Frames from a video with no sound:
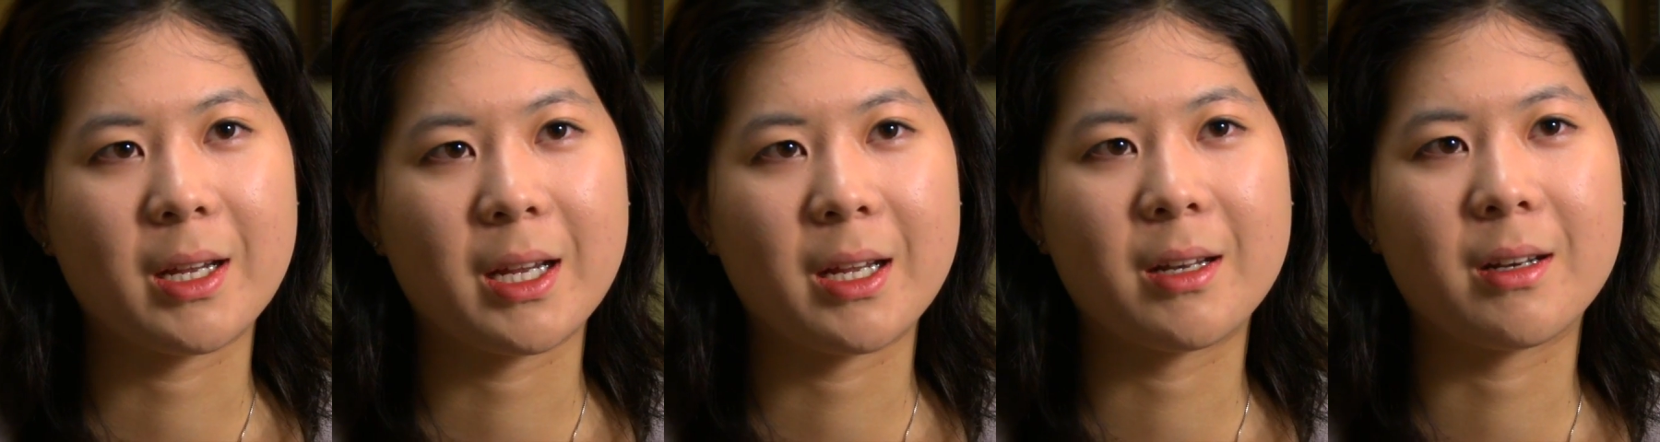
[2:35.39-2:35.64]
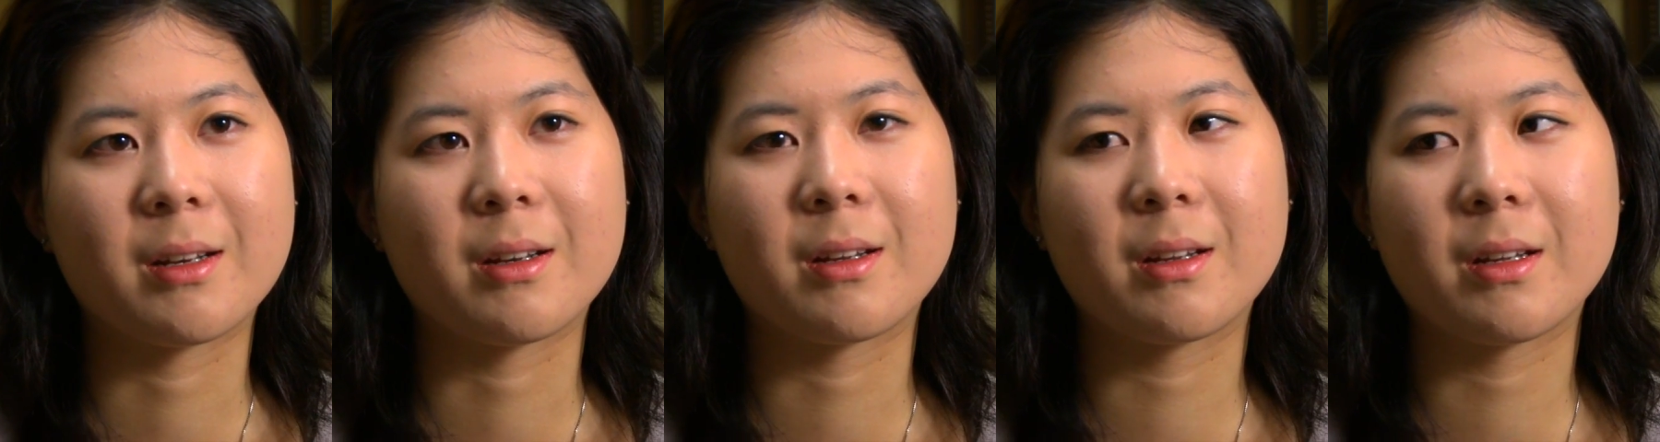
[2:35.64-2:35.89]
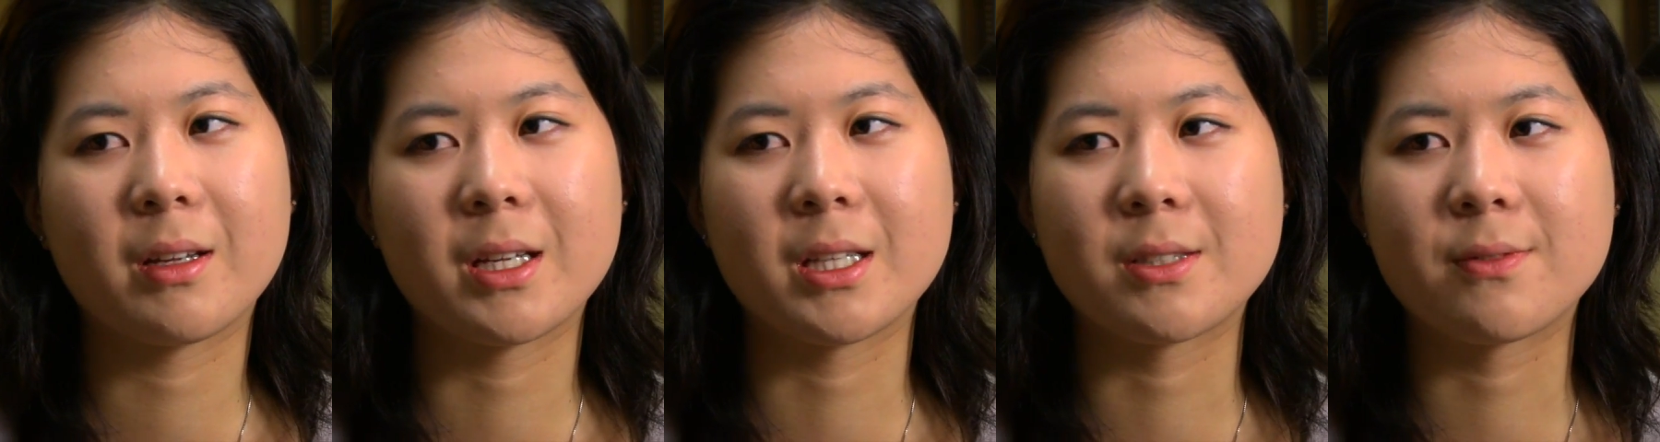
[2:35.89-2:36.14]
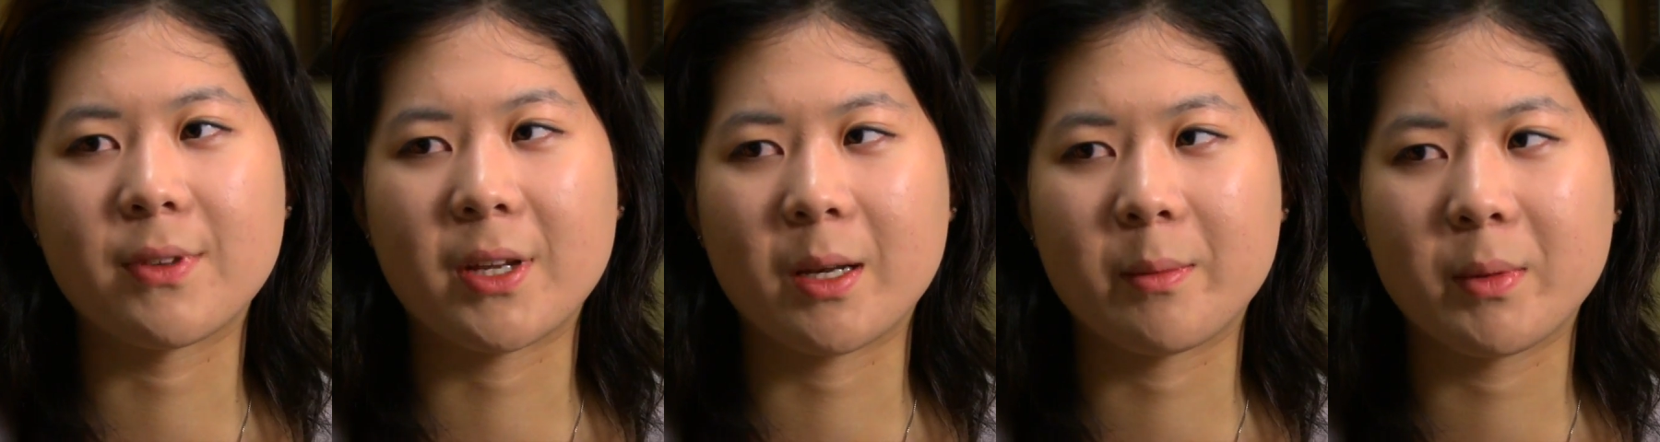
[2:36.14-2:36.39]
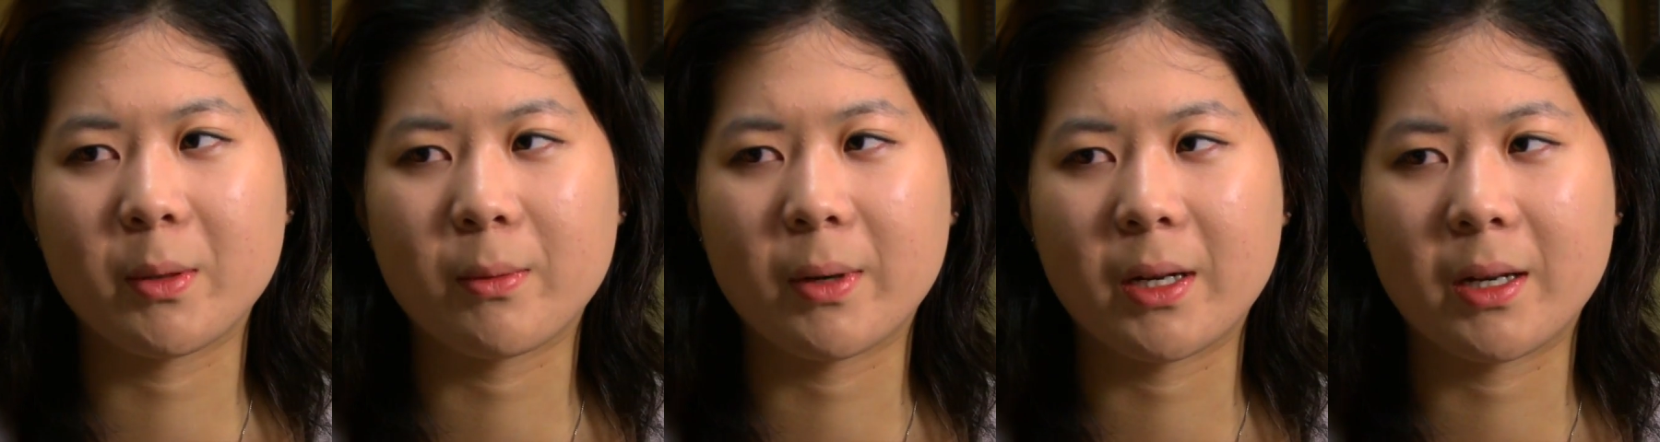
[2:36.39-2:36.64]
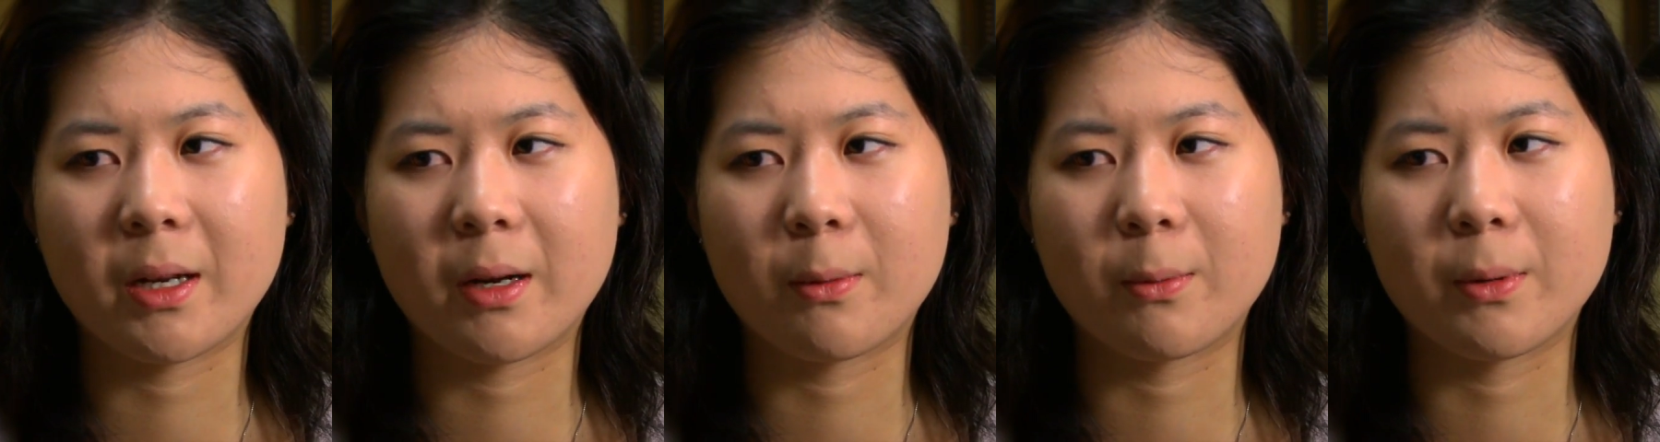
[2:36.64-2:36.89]
and his family
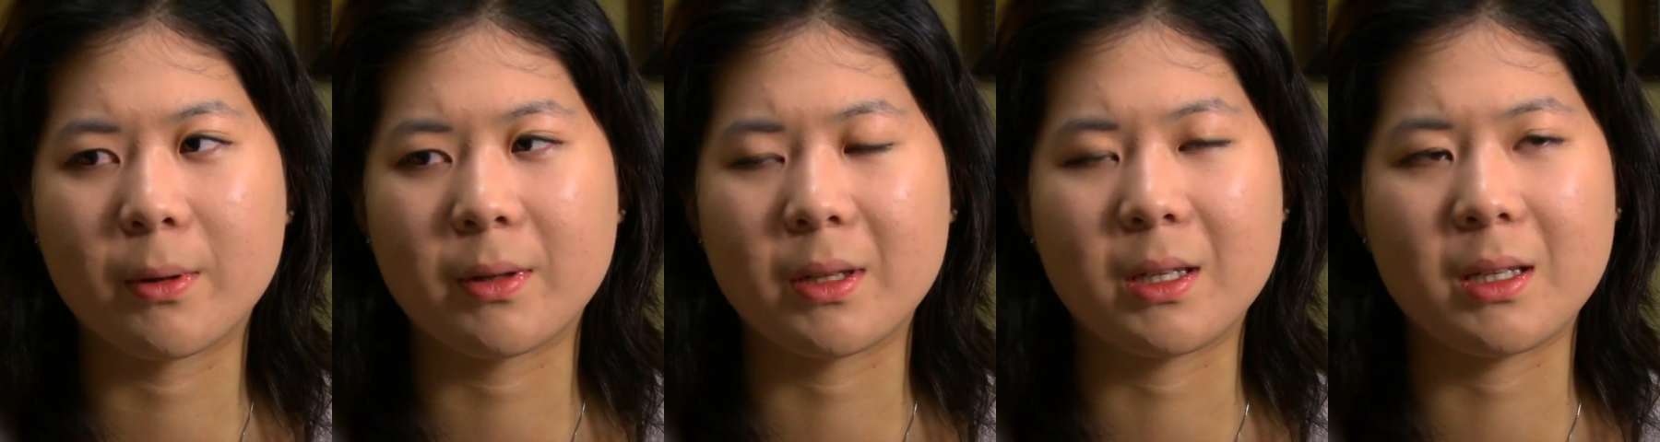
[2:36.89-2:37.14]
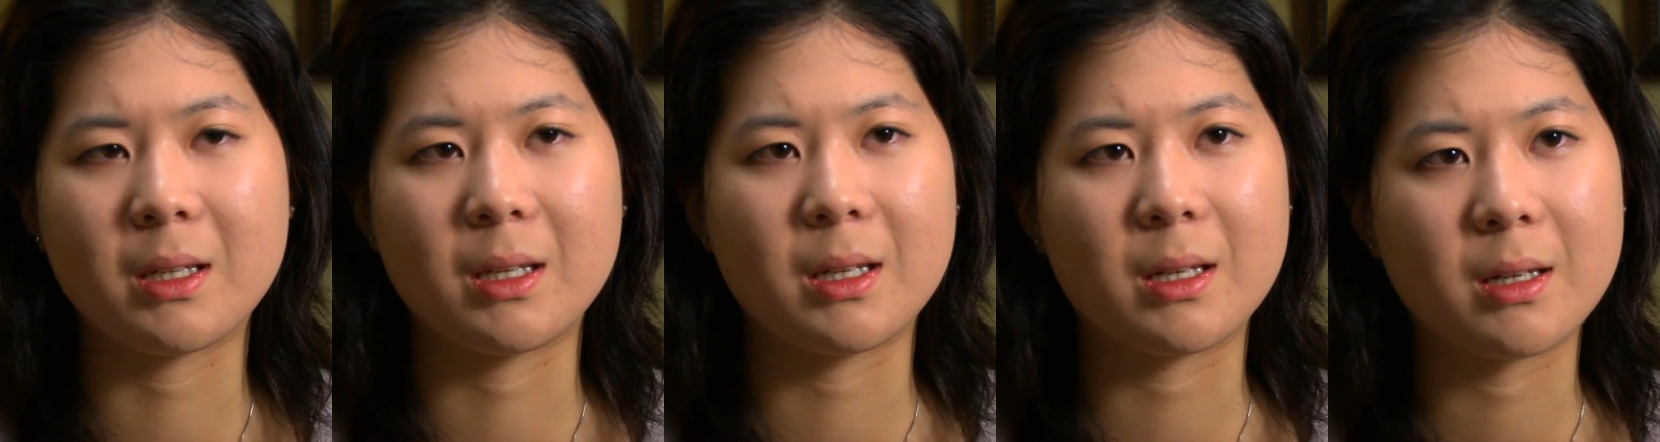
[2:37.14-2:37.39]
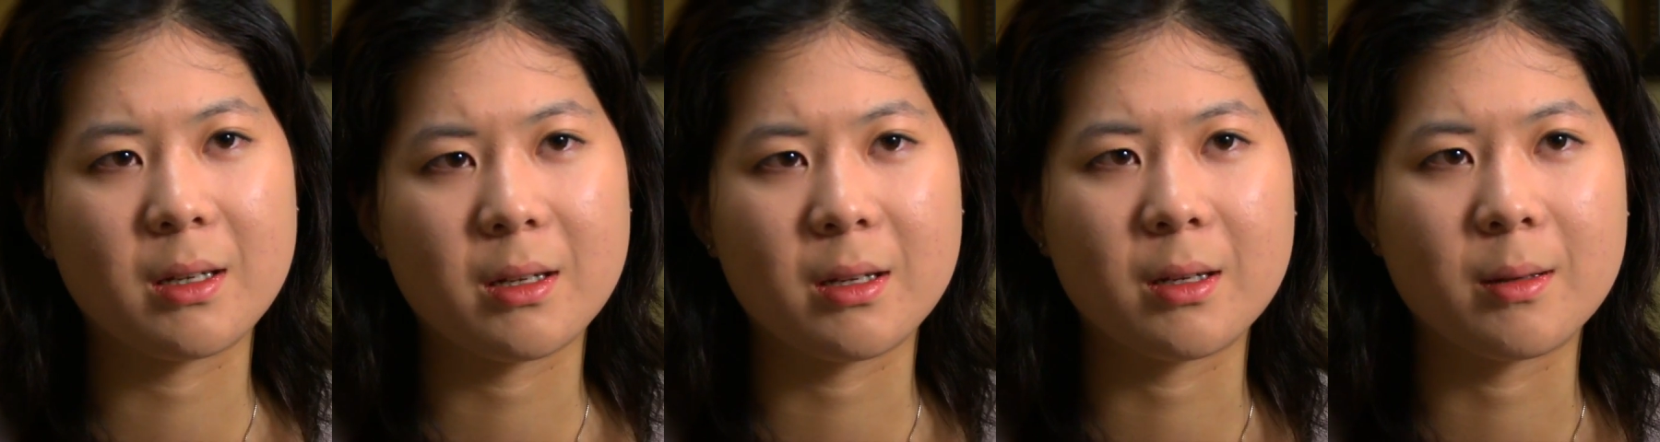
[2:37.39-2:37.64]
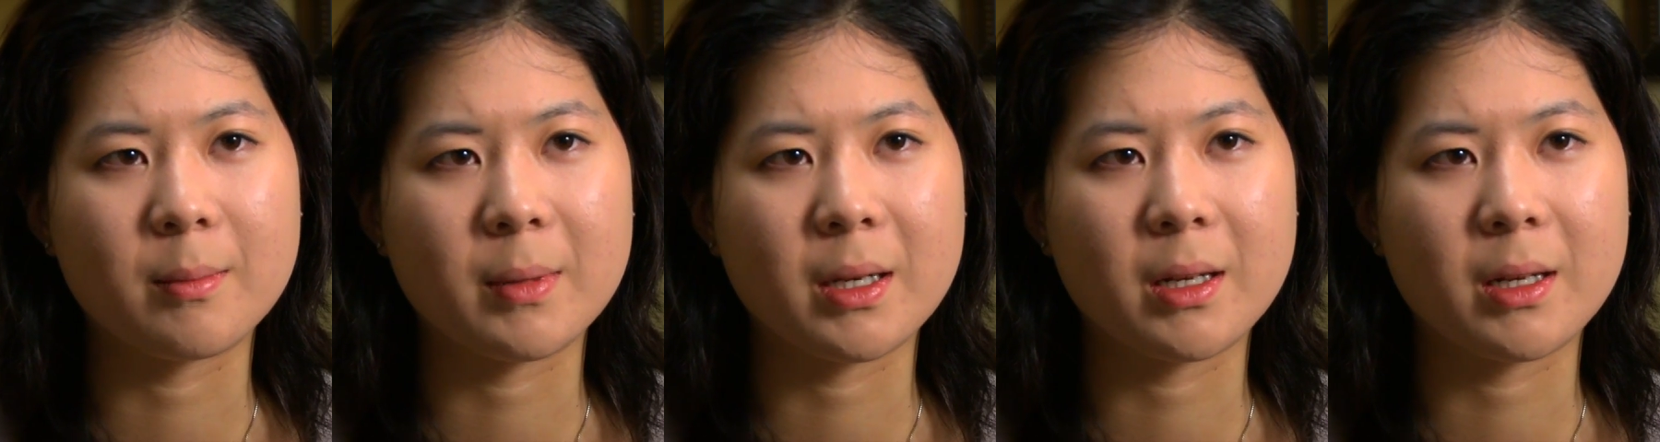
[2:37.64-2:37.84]
right now really needed him.